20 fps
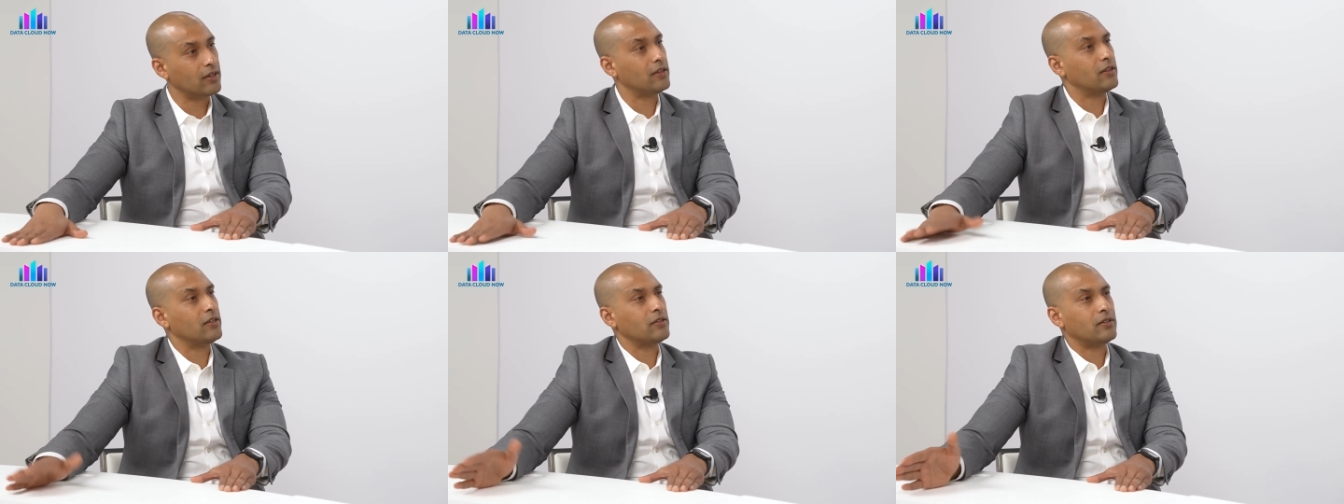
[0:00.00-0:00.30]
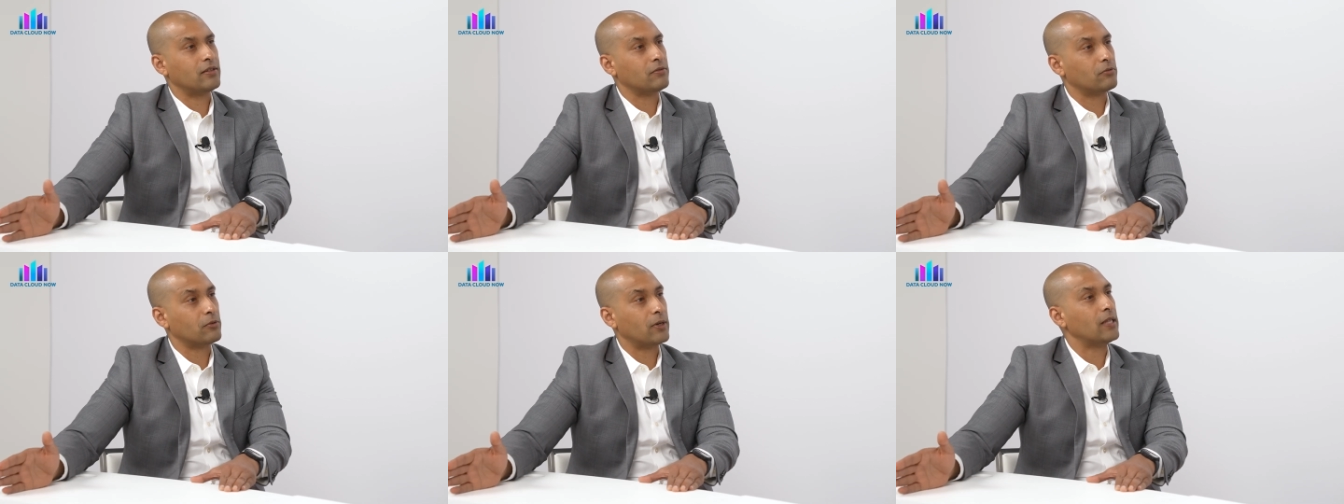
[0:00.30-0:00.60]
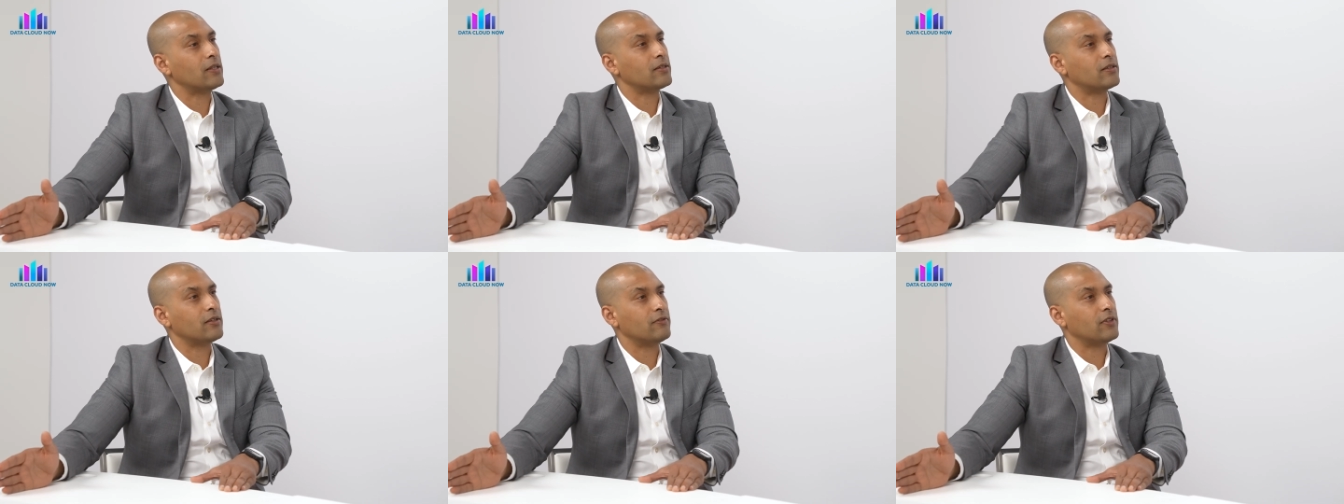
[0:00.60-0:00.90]
and this is
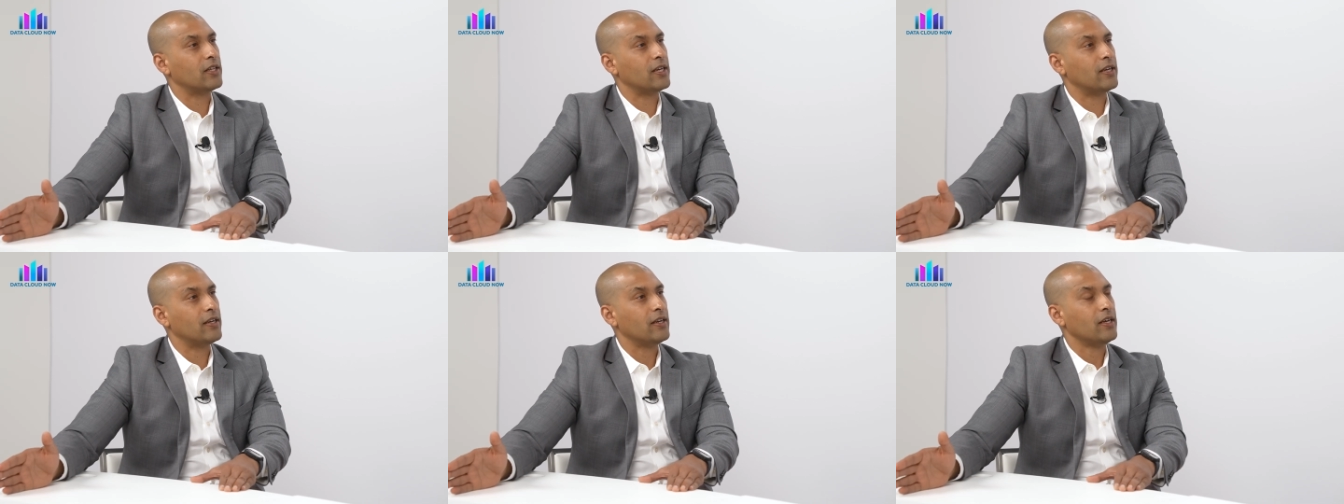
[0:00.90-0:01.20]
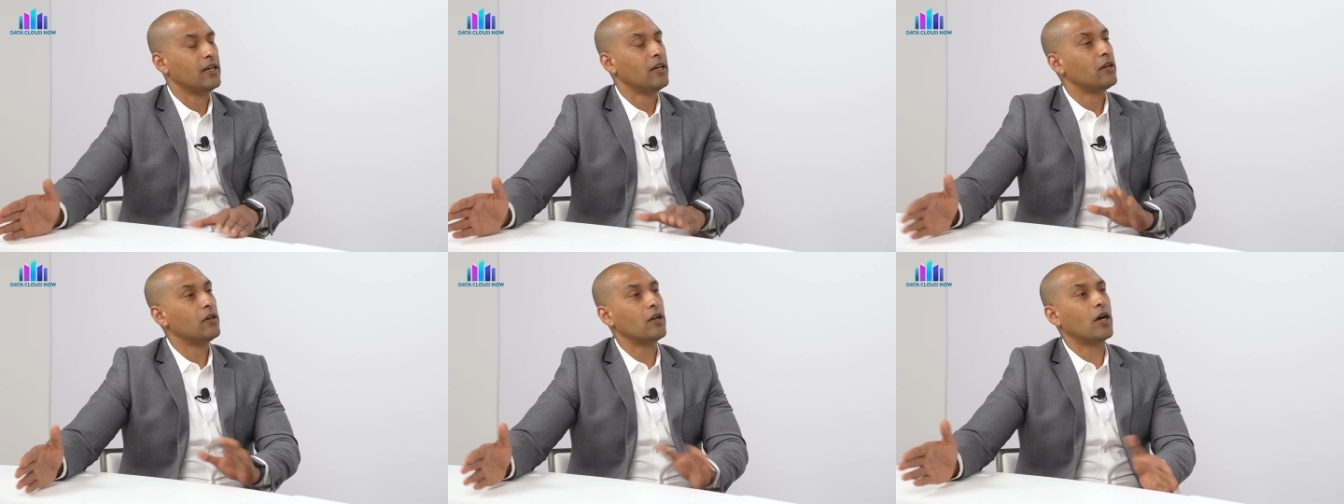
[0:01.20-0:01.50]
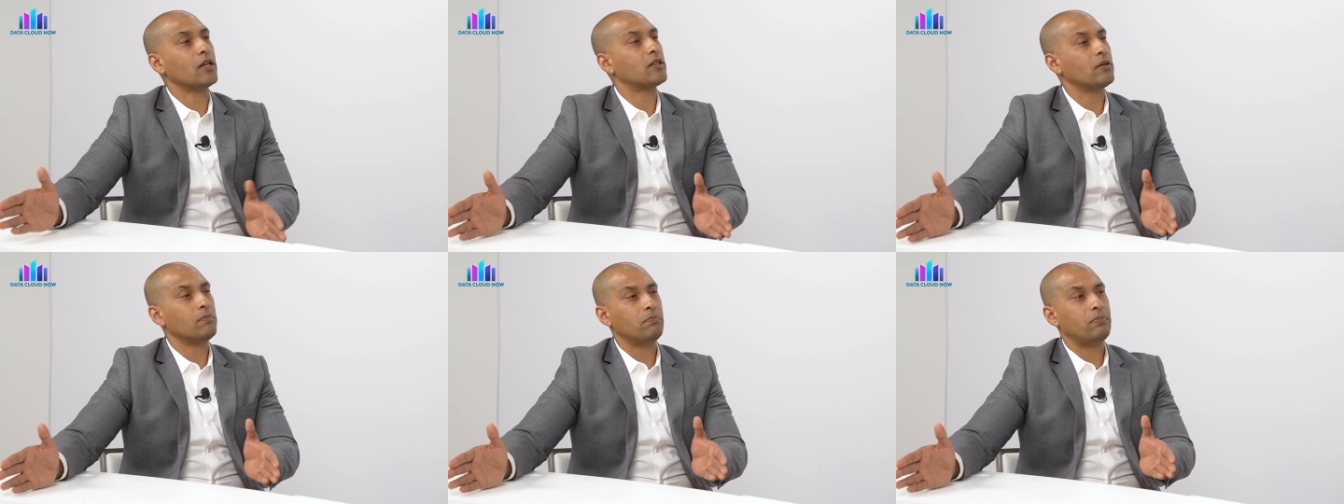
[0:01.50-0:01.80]
relatively
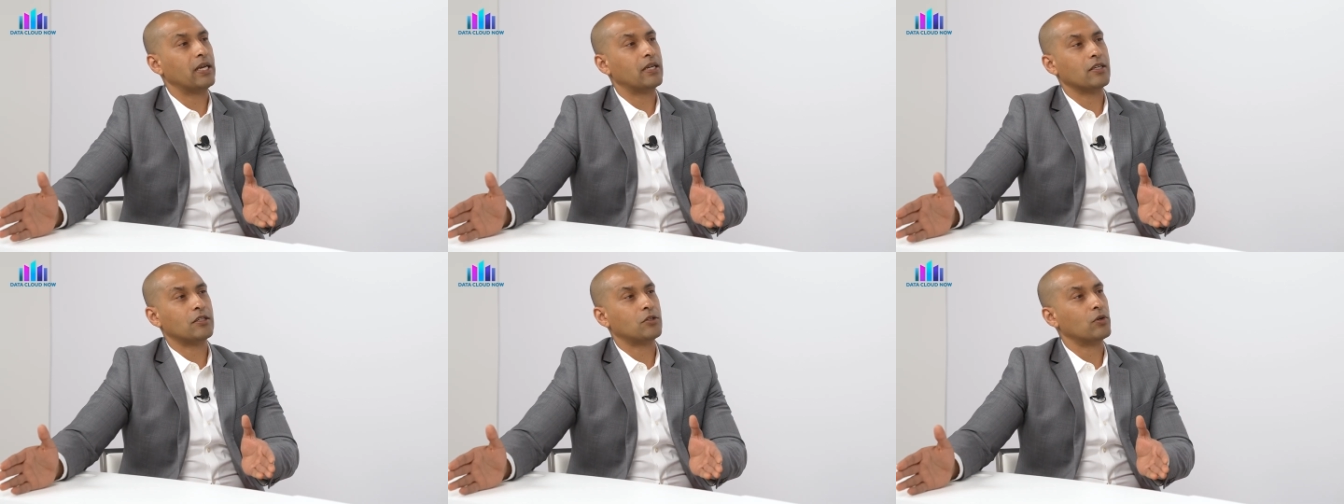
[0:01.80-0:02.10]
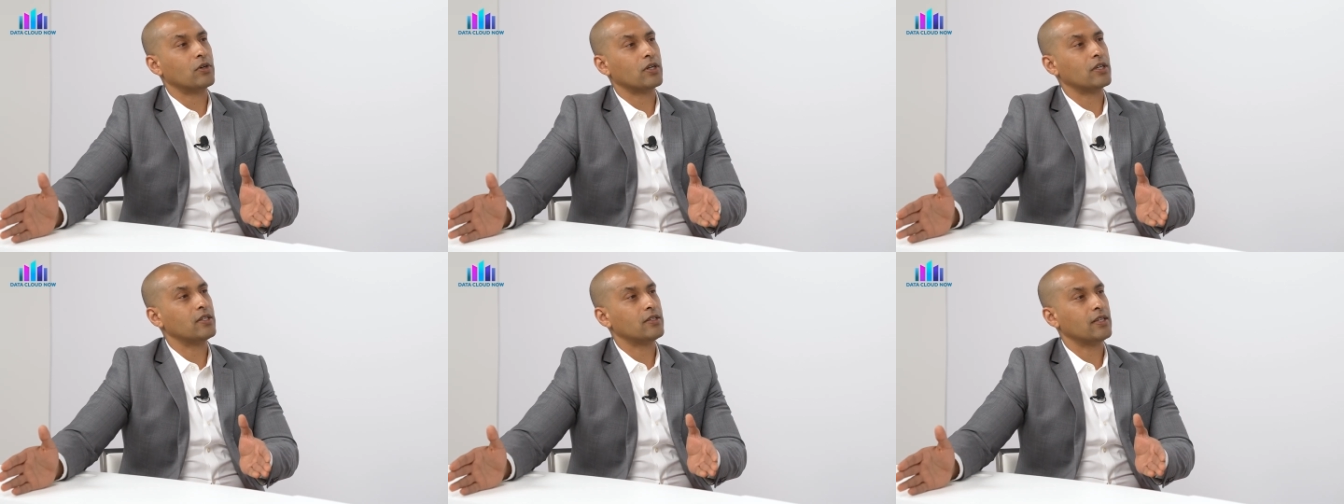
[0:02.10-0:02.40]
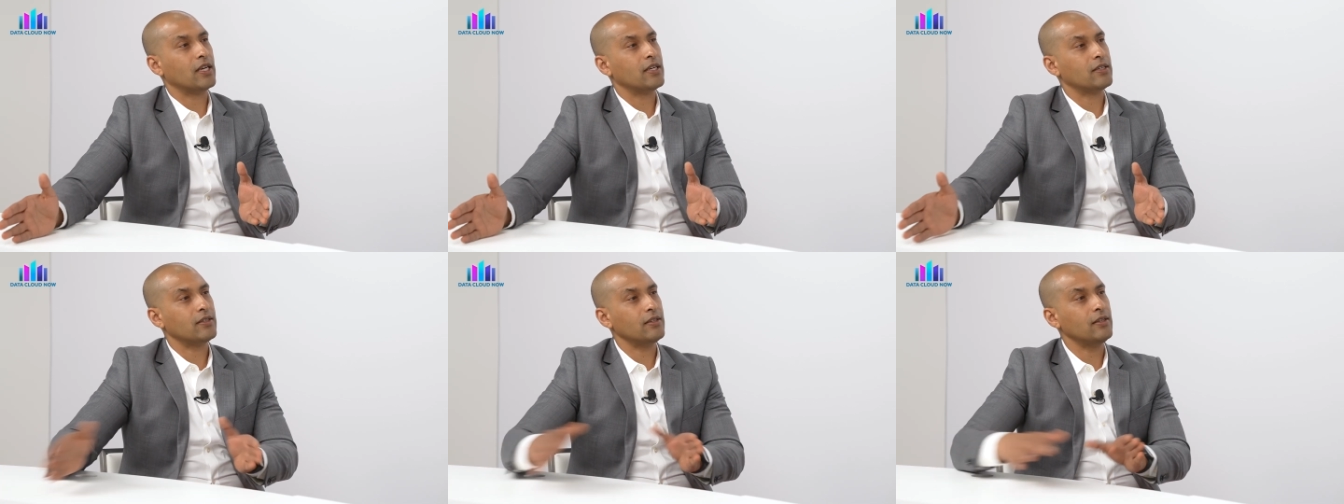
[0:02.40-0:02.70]
not the biggest
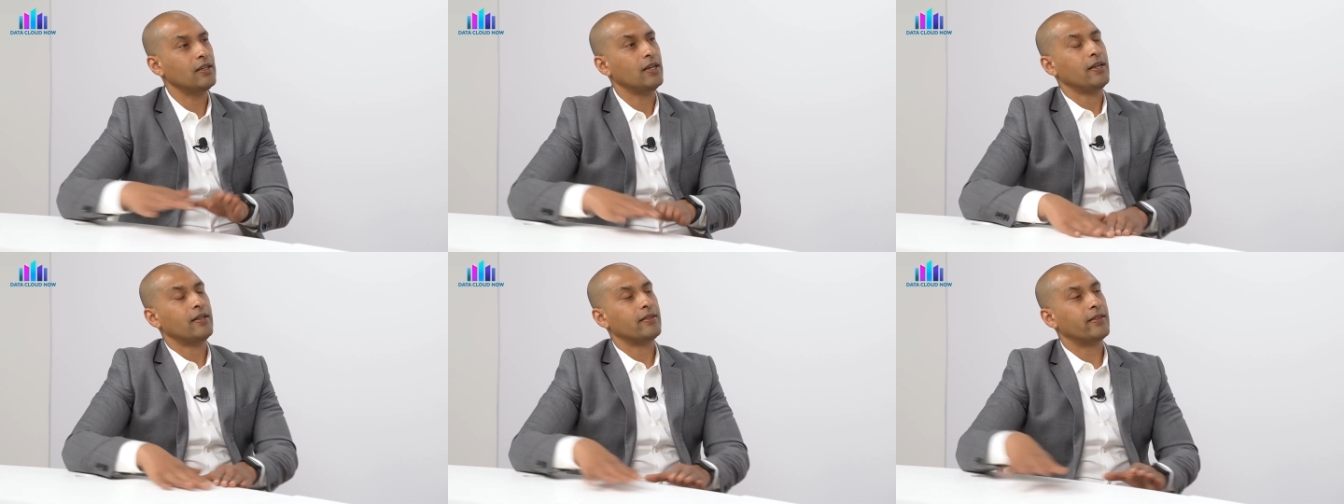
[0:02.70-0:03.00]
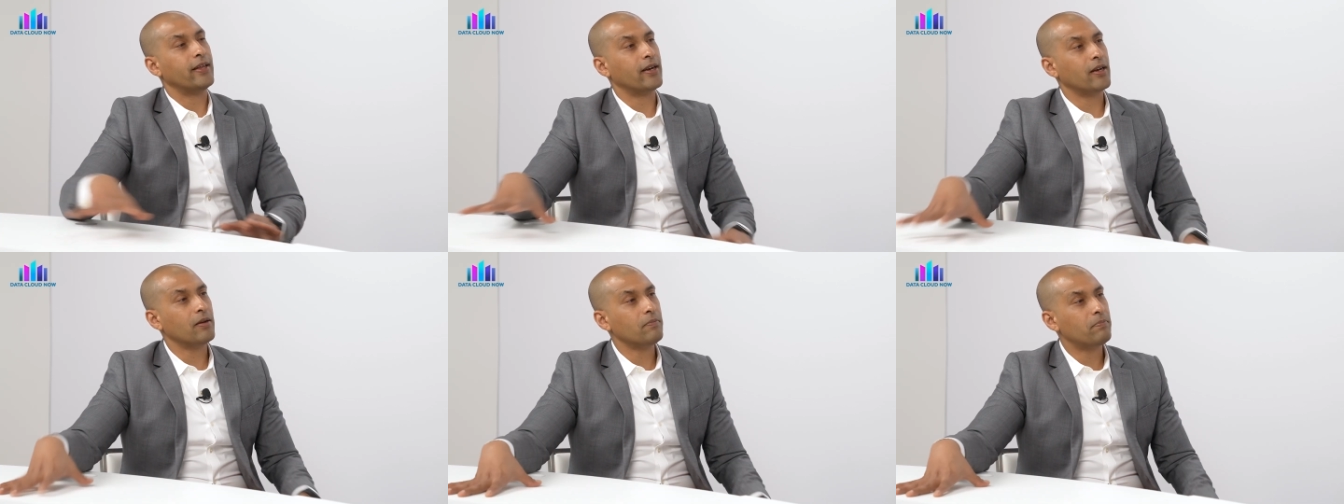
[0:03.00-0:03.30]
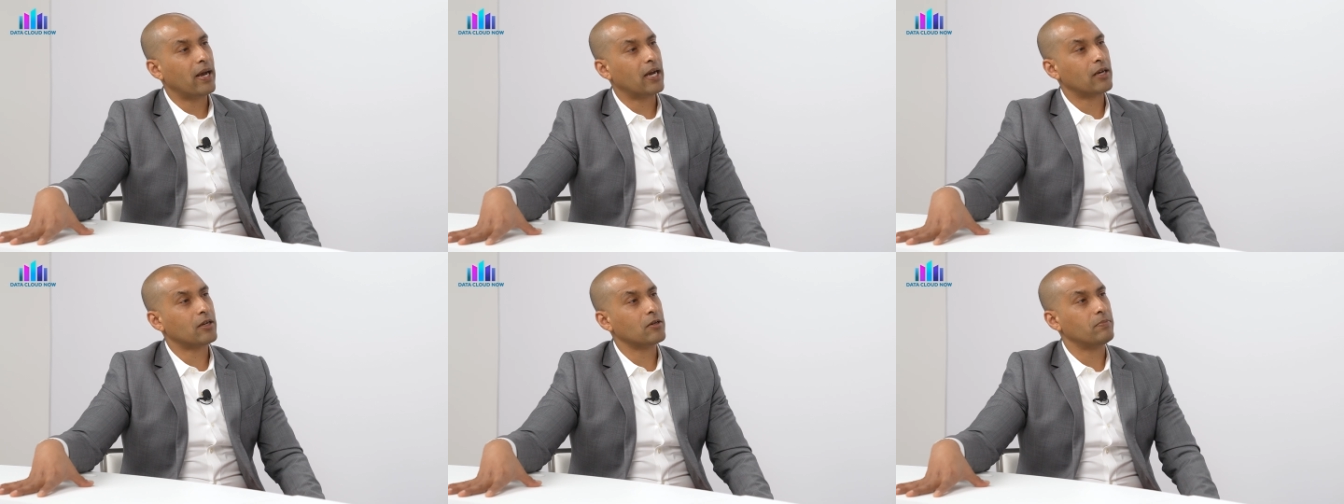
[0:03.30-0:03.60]
organization, that are
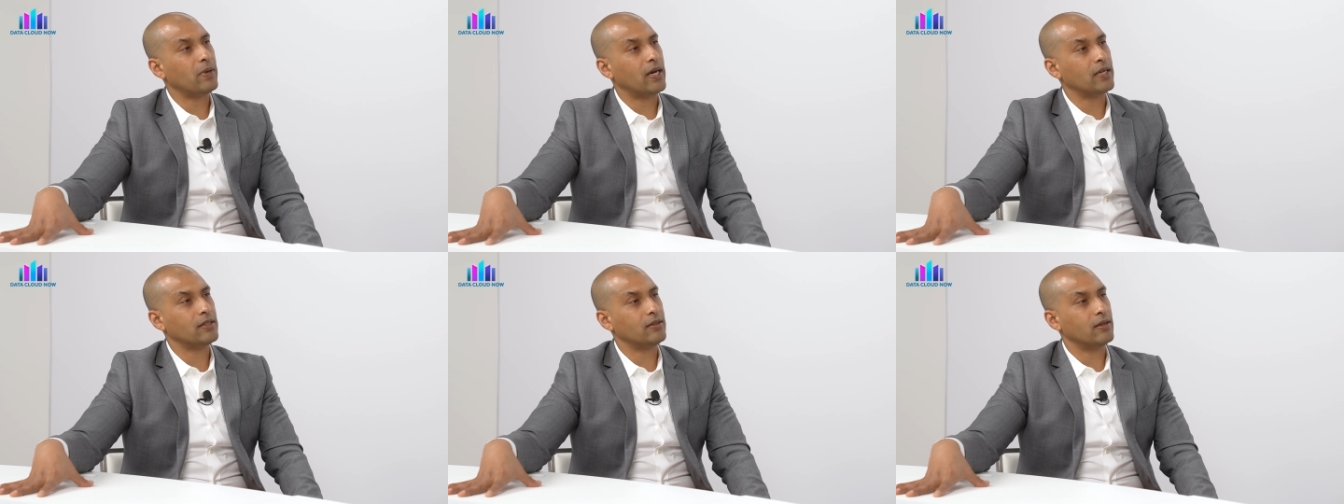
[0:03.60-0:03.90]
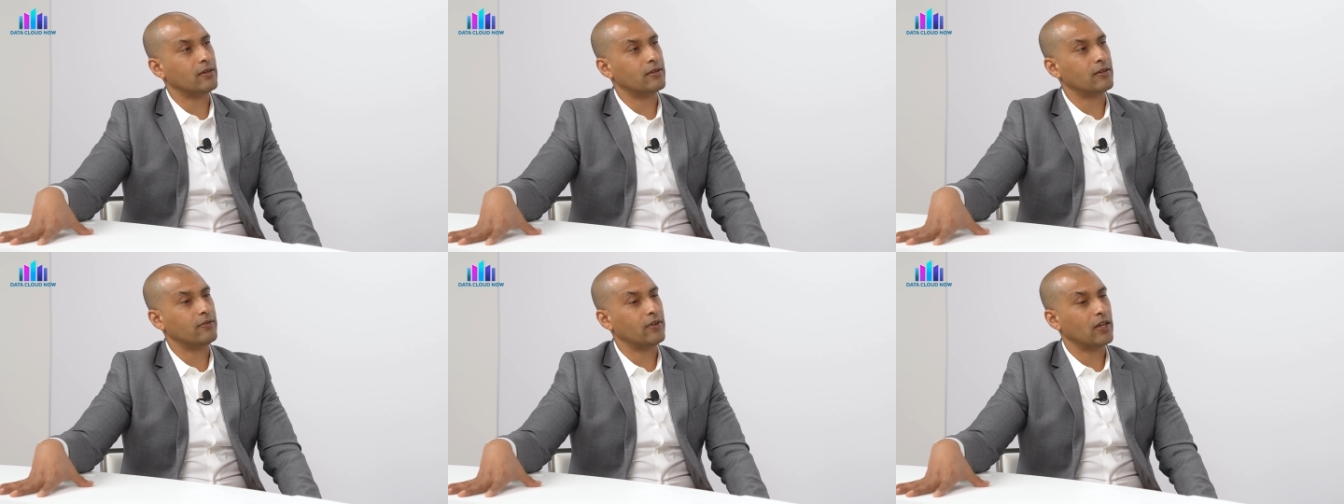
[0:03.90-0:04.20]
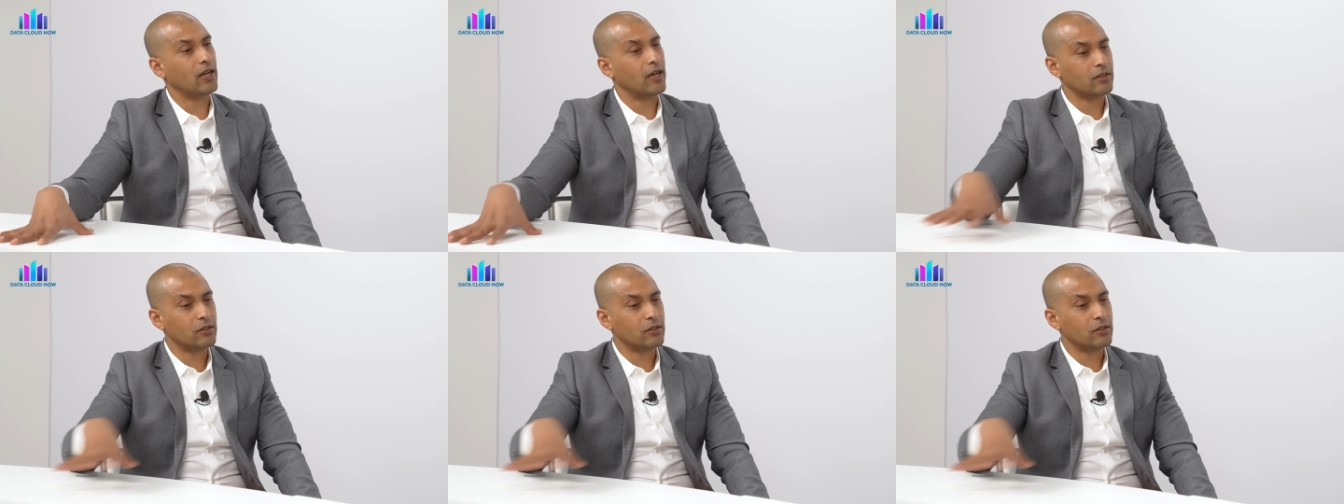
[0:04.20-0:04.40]
impacted by generative AI.